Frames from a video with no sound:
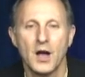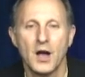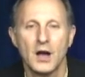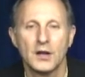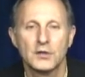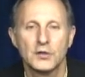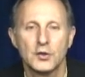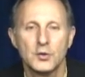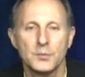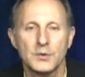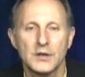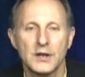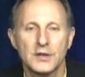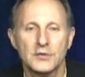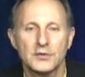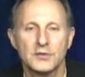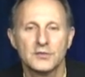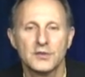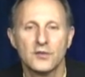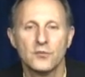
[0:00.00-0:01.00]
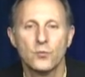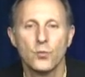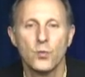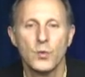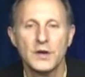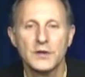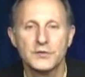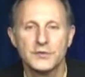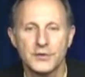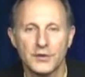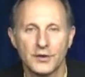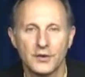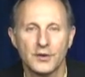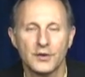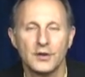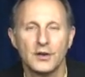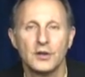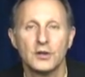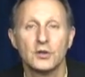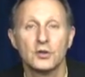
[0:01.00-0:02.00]
Accumulations of winter
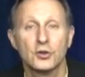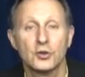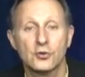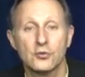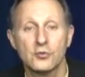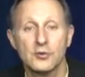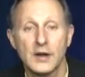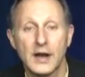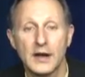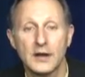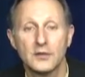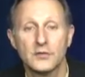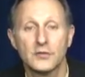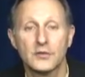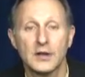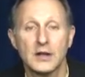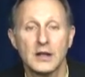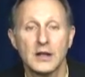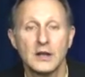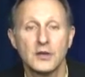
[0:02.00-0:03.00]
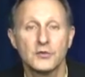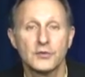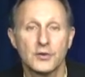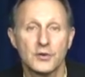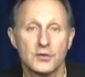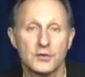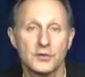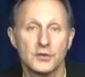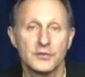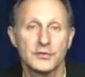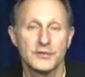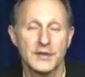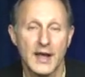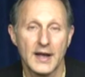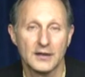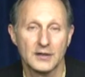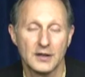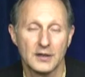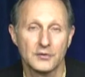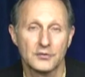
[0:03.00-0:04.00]
creates internal
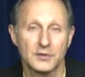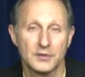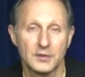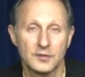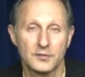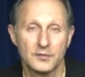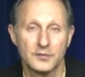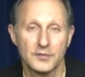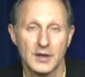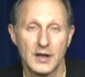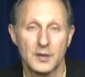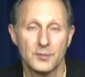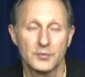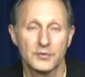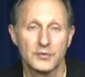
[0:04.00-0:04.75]
stagnation and phlegm.